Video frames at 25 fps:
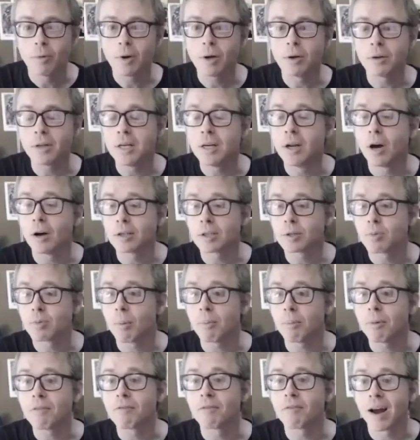We only notice
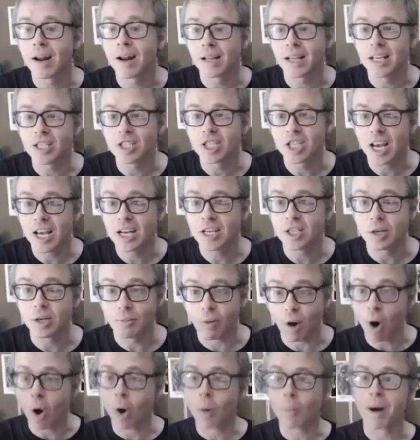when we finally change
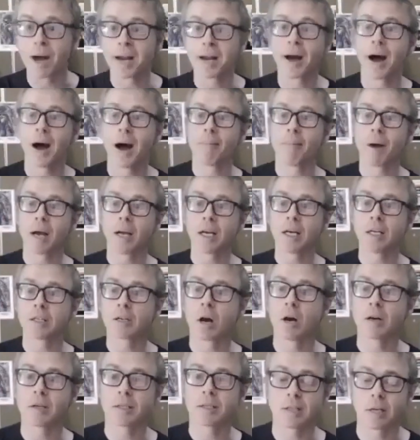them. Oh my God, my
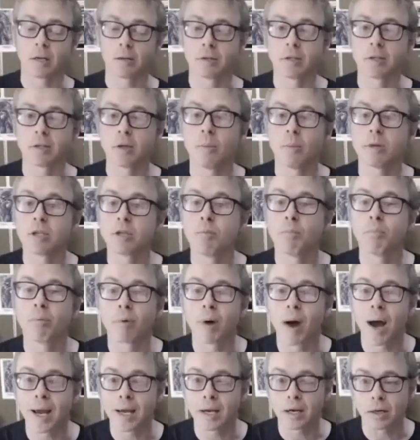guitar sounds so much
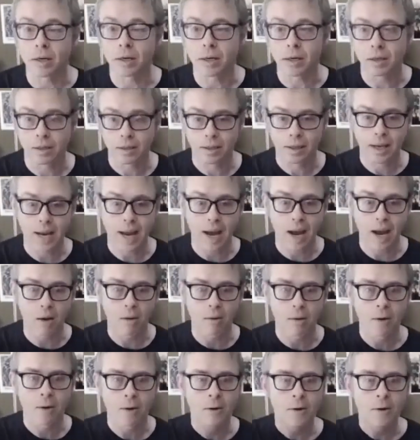brighter now.